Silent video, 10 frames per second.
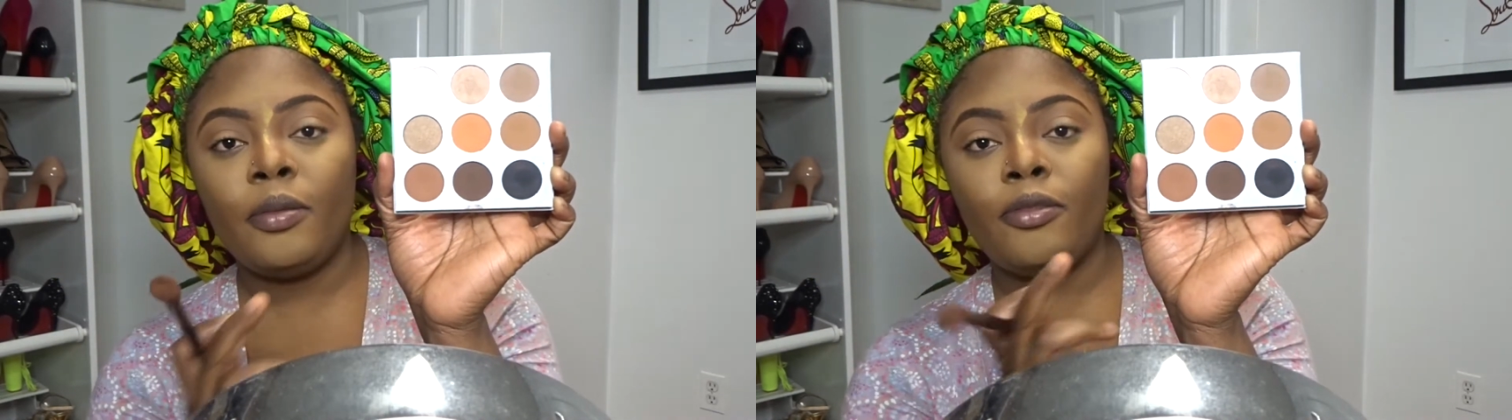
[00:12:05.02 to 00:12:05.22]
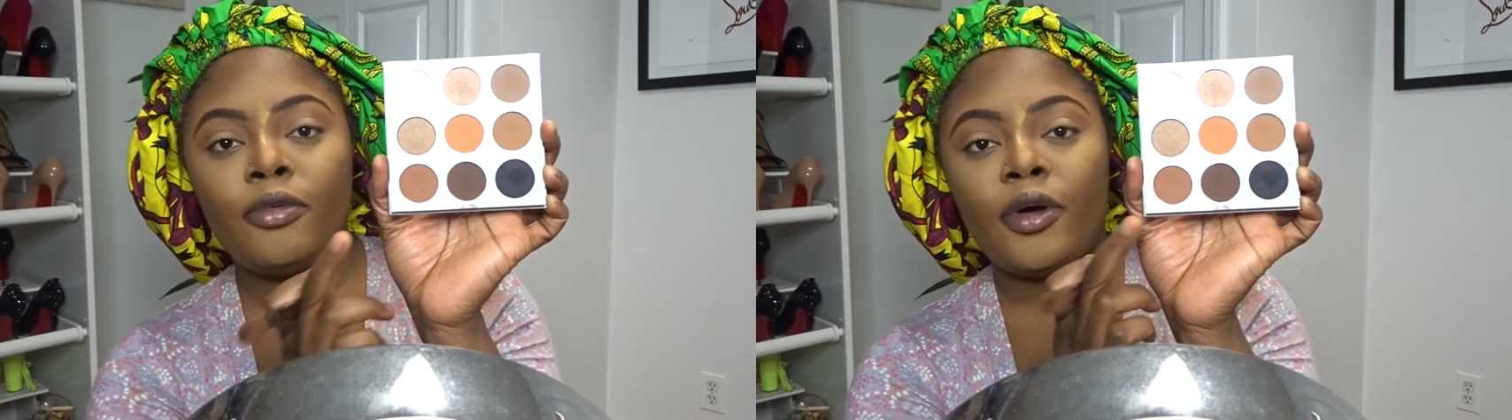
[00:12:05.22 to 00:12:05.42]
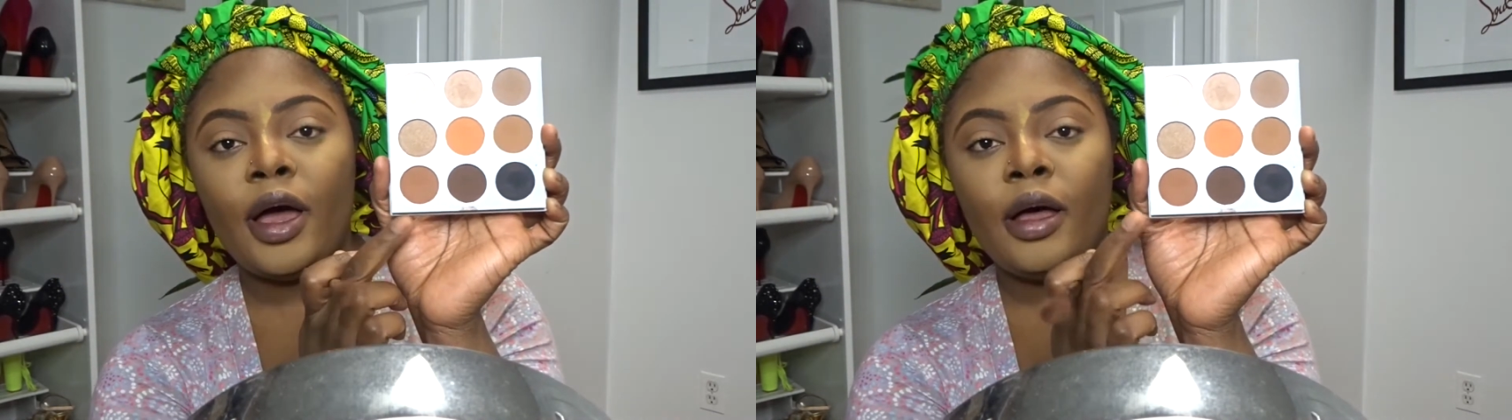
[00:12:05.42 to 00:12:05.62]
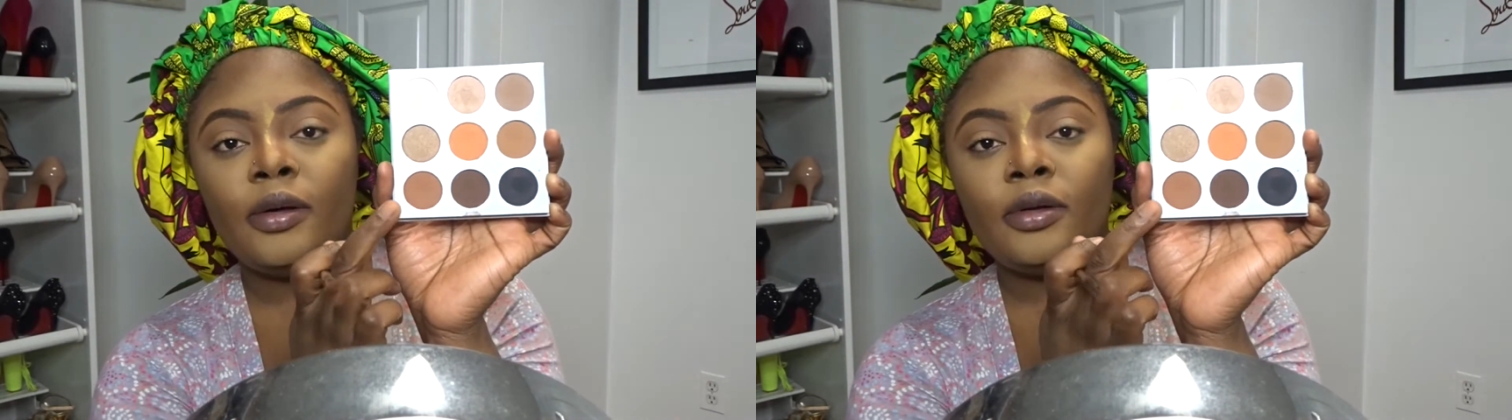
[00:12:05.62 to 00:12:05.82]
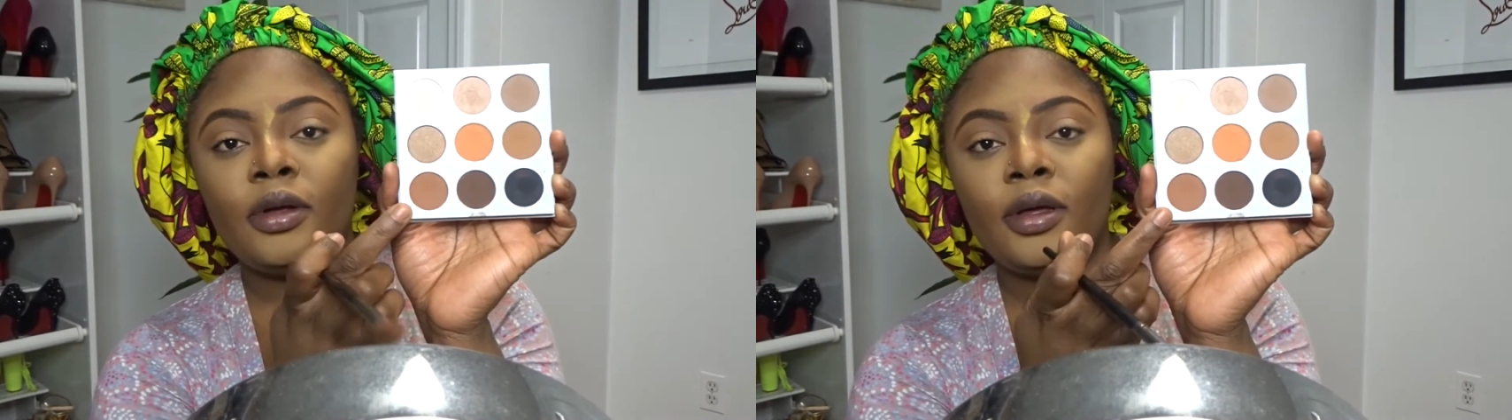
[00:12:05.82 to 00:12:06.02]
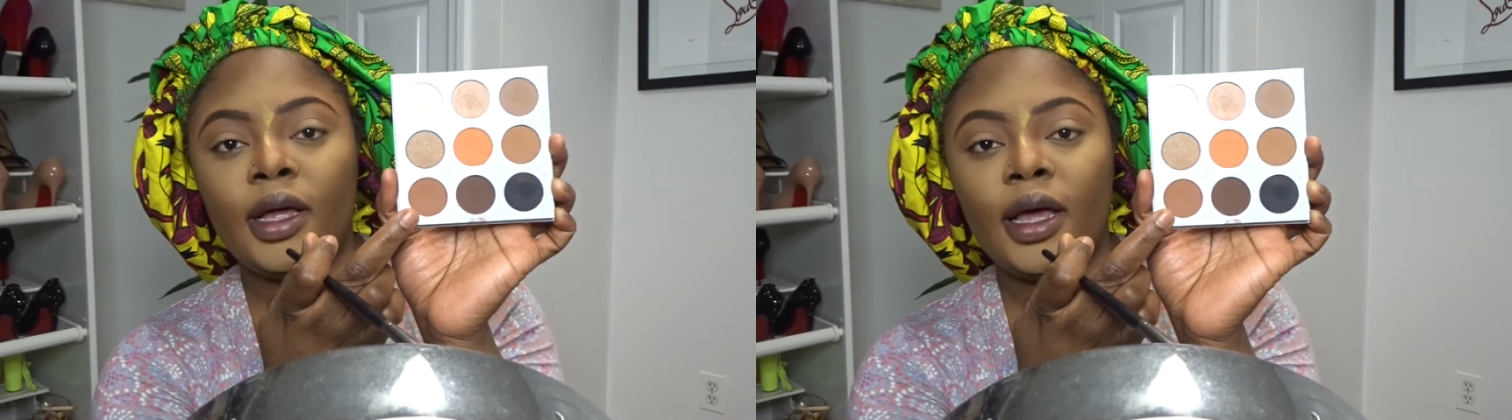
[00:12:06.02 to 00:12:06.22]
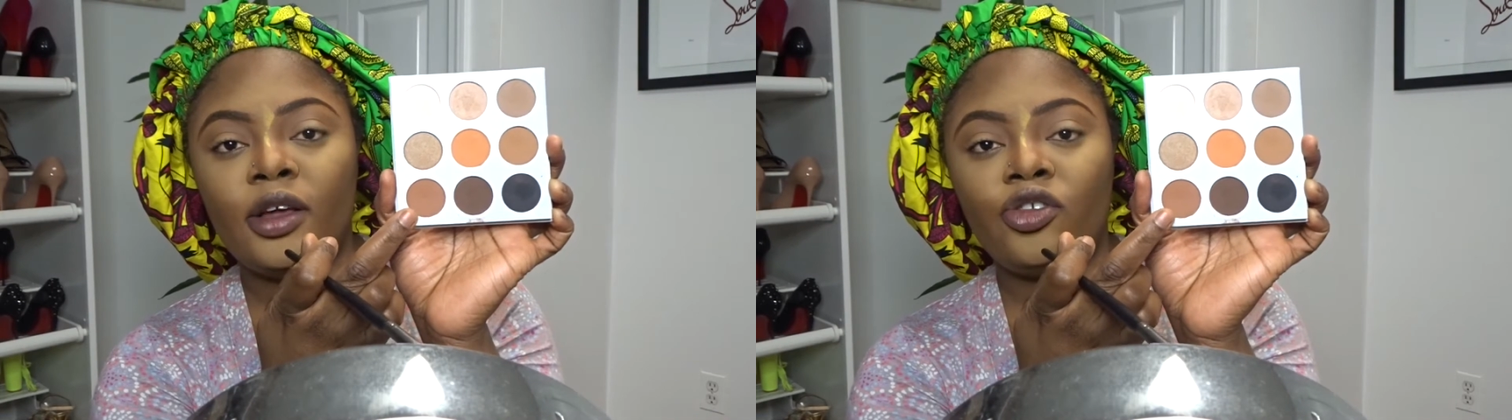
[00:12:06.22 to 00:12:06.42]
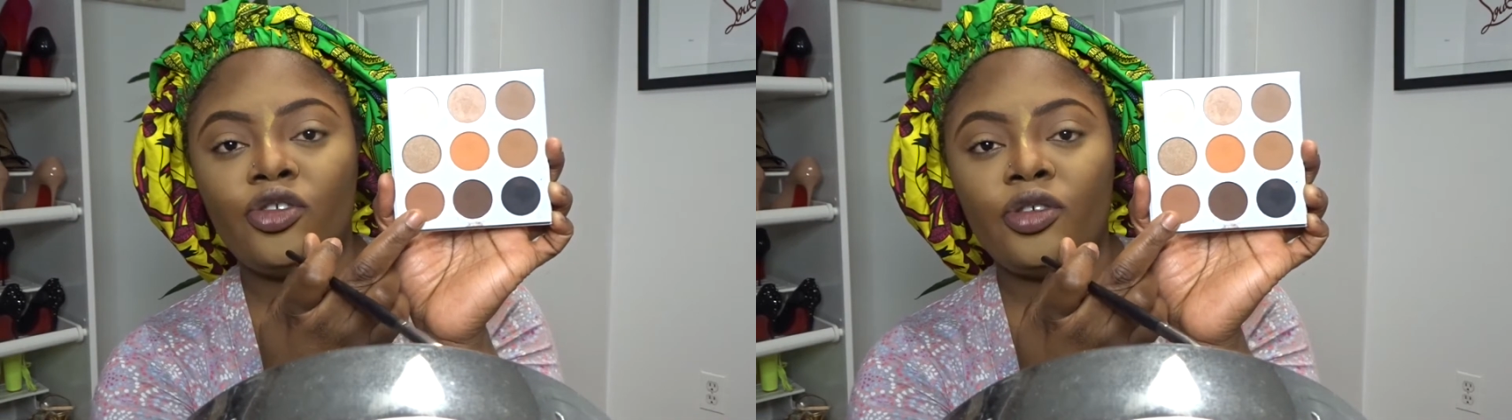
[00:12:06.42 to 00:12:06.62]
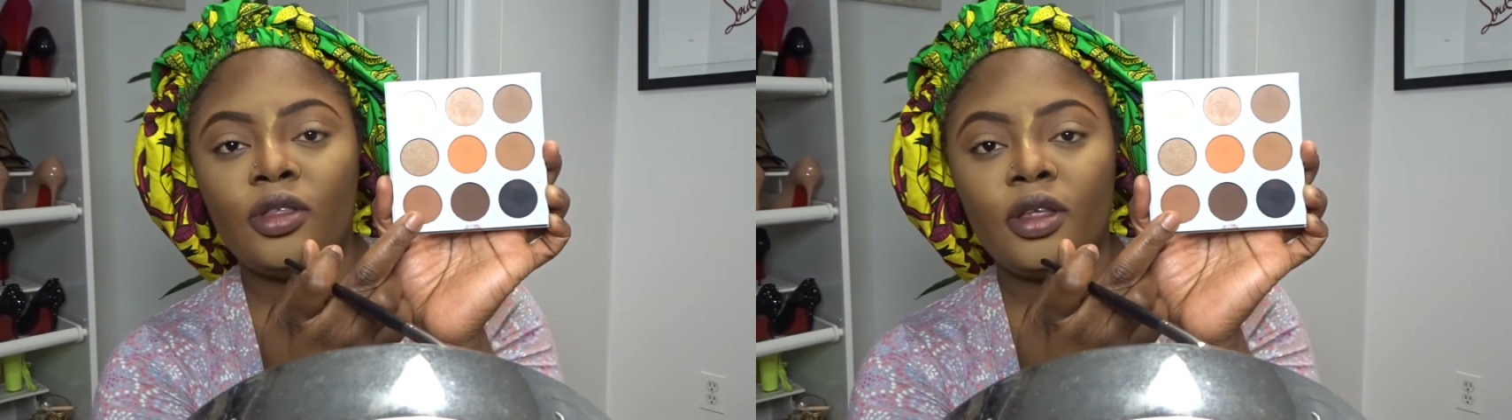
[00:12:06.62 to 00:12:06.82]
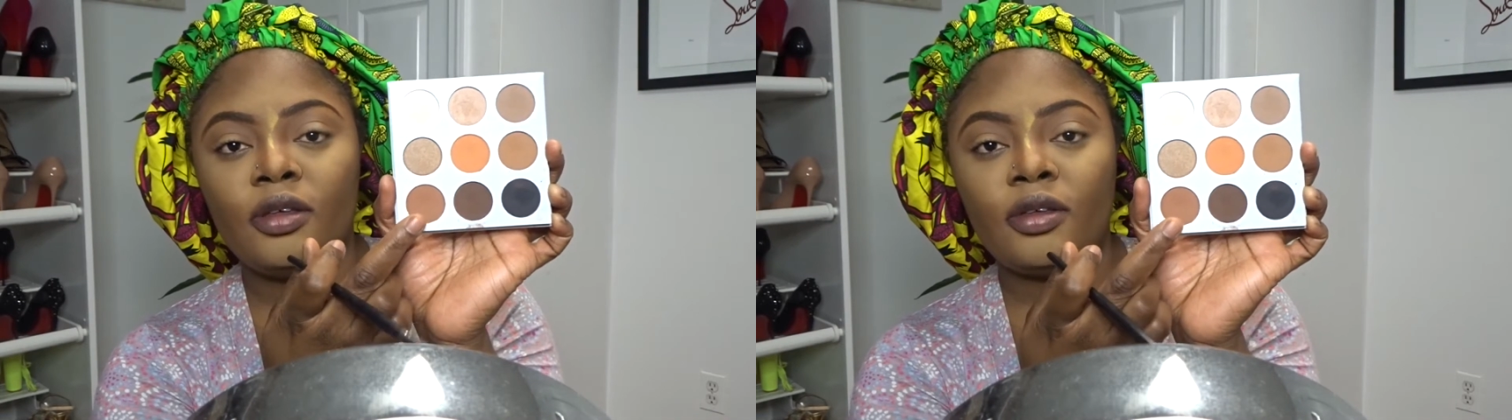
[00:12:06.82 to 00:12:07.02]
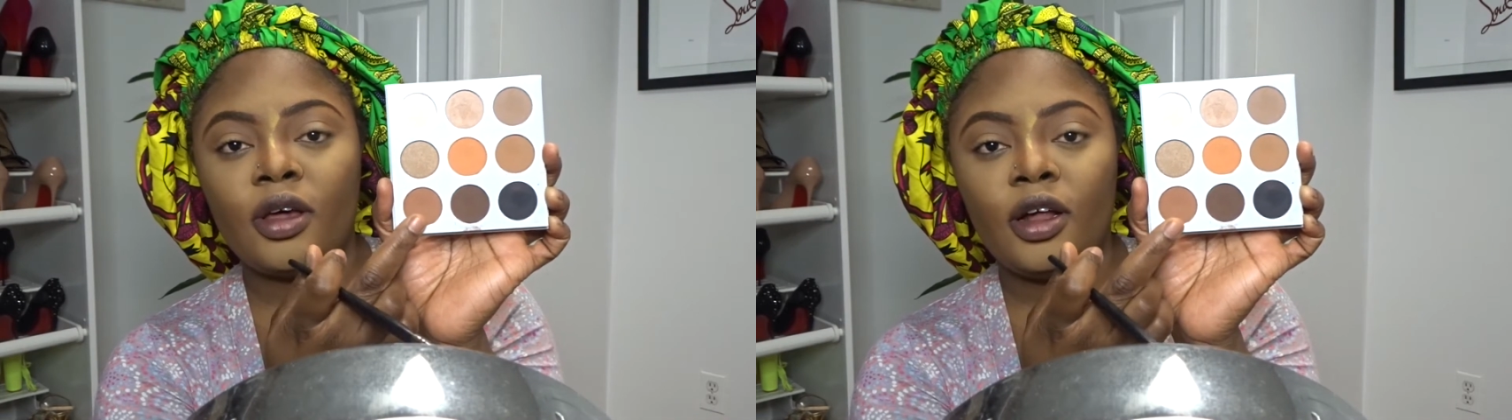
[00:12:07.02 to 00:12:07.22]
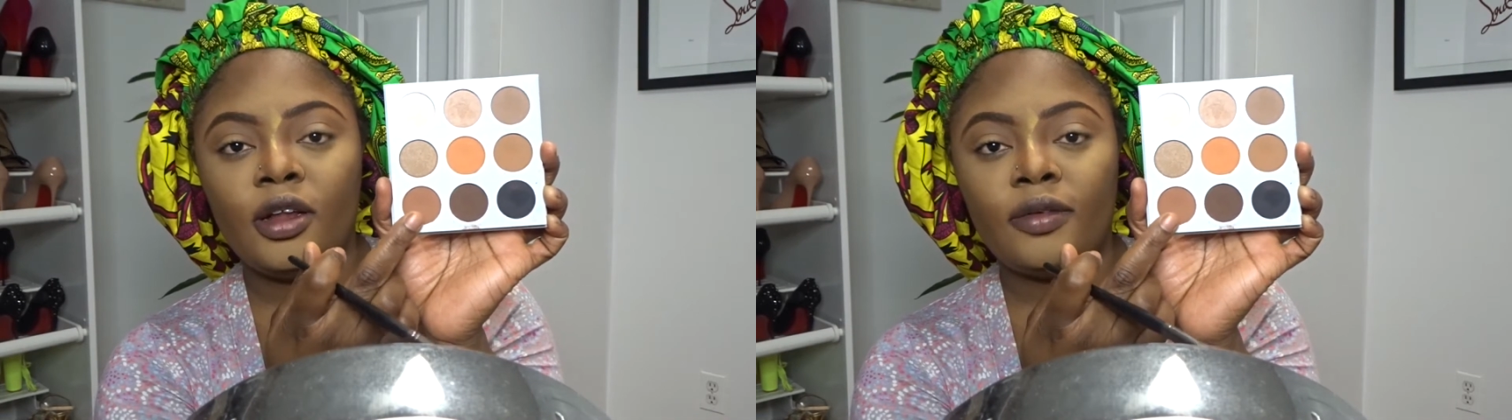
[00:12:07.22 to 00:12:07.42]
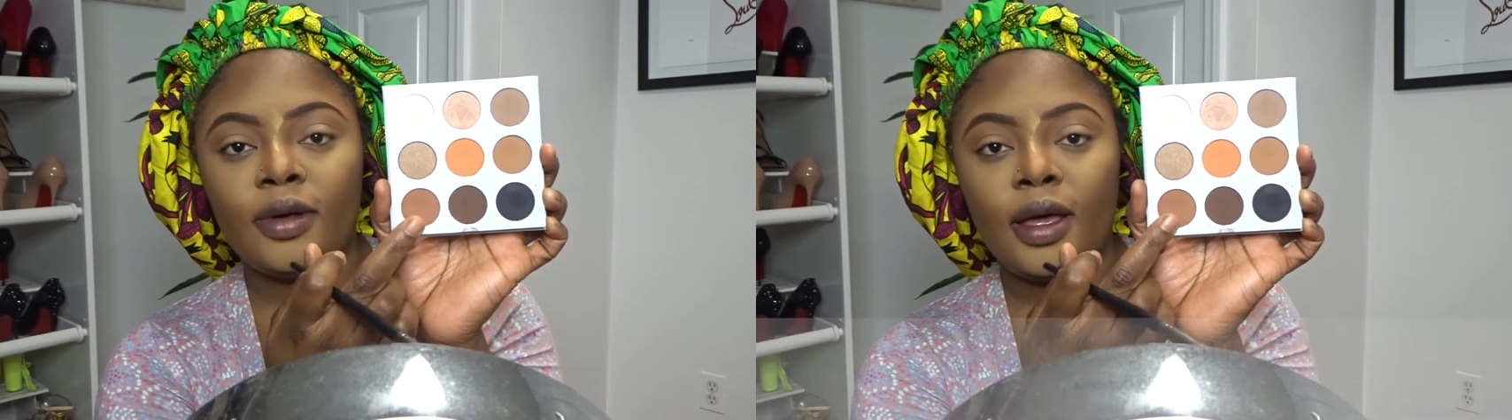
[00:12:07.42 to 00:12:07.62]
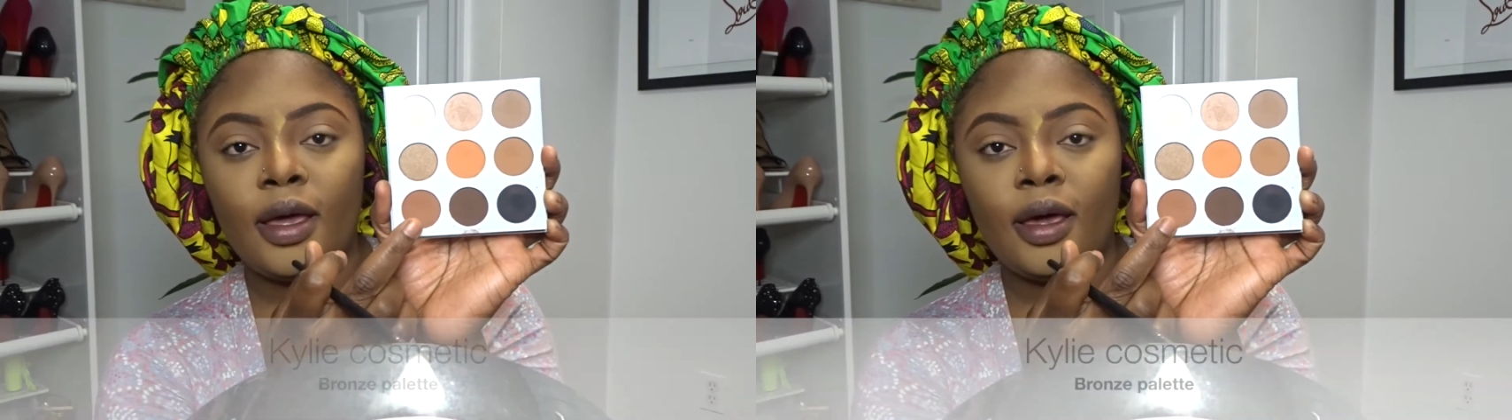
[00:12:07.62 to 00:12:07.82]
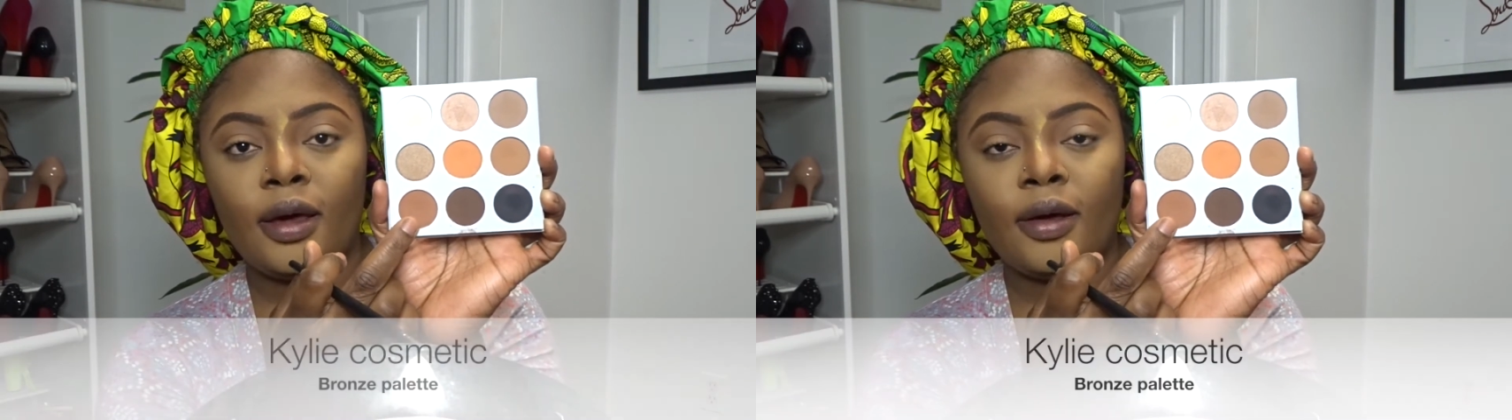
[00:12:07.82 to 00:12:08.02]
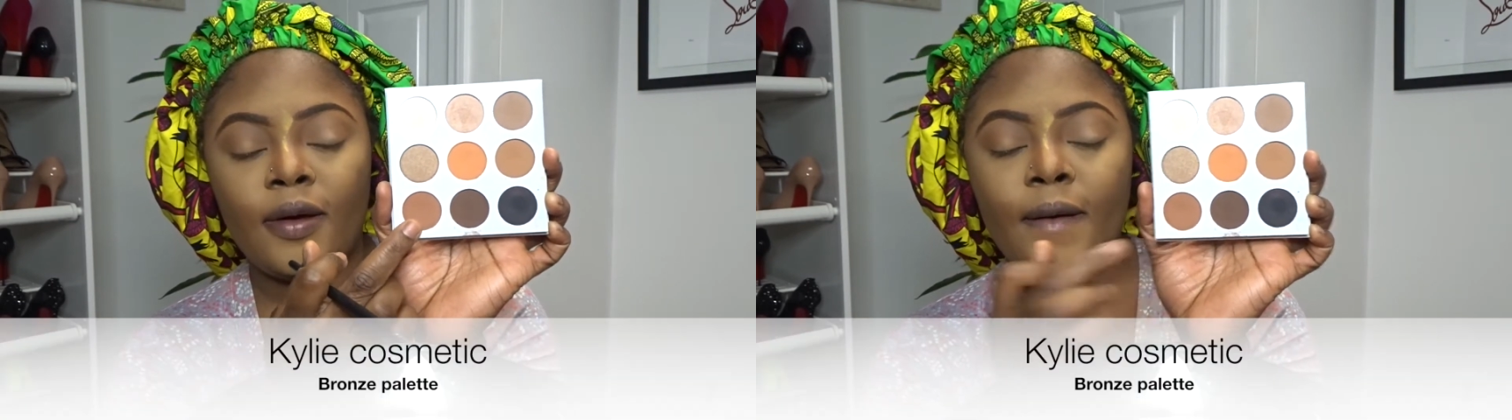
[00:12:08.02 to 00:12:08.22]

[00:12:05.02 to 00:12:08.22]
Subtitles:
brown-ish, this color right here.